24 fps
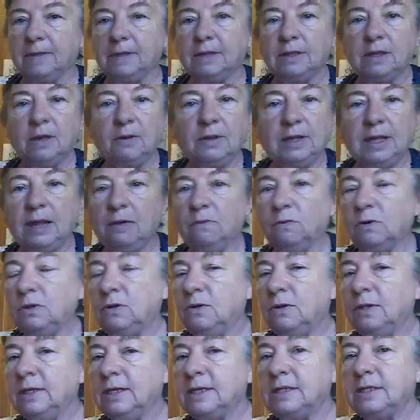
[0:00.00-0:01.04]
There again, we're
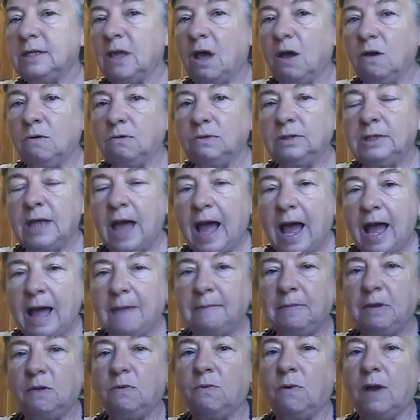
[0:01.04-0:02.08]
doing this the
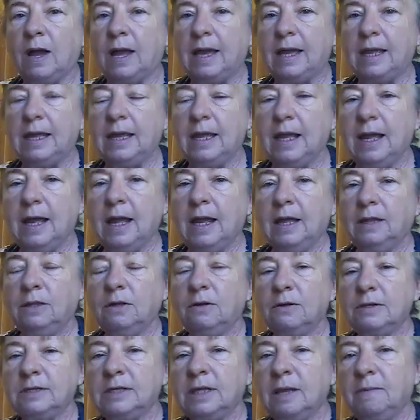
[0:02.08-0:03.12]
old-timey way.
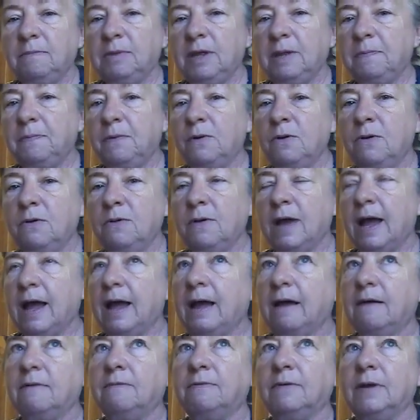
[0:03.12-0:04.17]
There are some people who
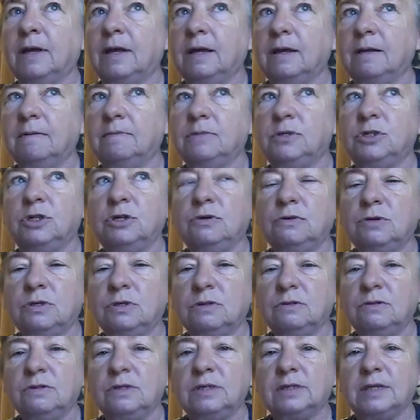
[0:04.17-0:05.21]
have
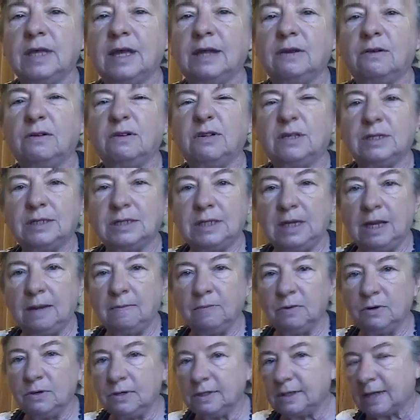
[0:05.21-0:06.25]
juicers that are
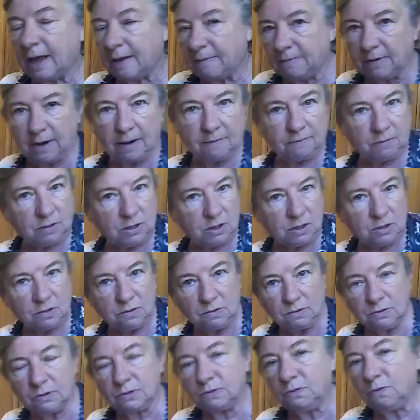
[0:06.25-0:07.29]
steamers. I've never
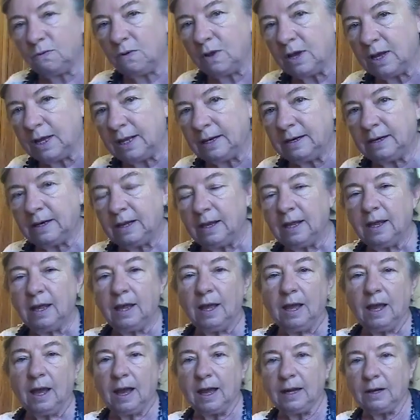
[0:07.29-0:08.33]
used one.
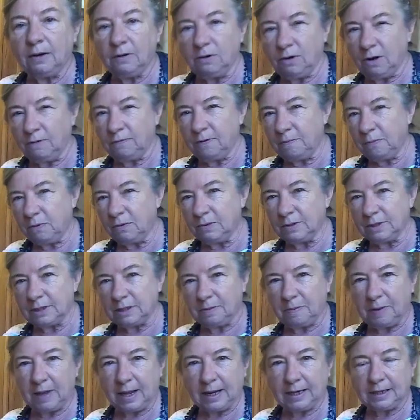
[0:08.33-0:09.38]
I don't know if it pulls
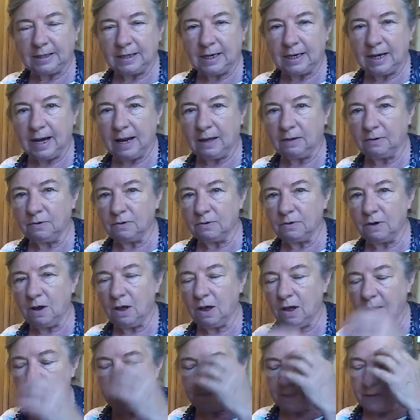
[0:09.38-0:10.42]
the pectin out or
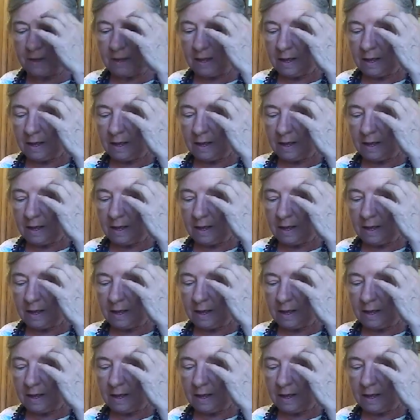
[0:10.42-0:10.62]
not.